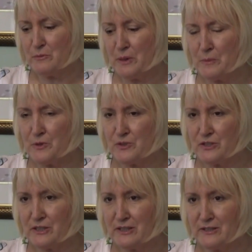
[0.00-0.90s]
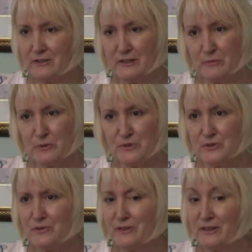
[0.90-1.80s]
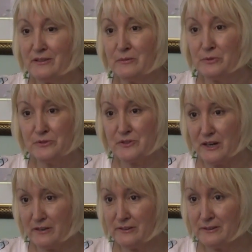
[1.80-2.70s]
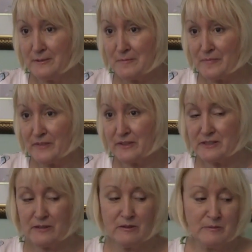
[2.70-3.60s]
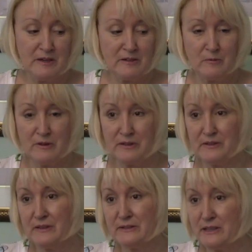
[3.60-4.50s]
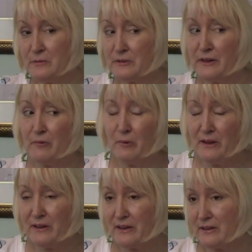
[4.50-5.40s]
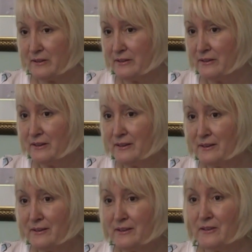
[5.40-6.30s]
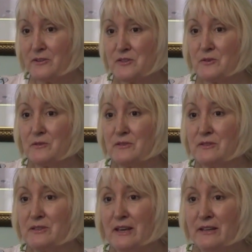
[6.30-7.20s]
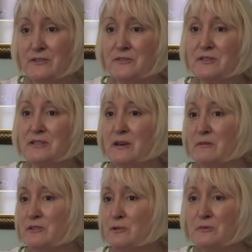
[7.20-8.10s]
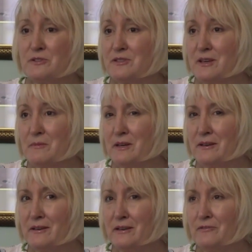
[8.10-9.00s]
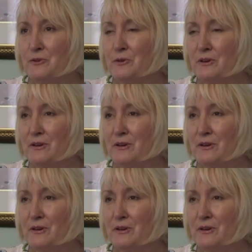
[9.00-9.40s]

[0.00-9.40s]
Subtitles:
bump your shin and you get a bruise, you don't cut the bruise out. You say, "Oh, I'm not going to walk into that table that way again." You know, so cancer is the same. The tumor is the same thing. If you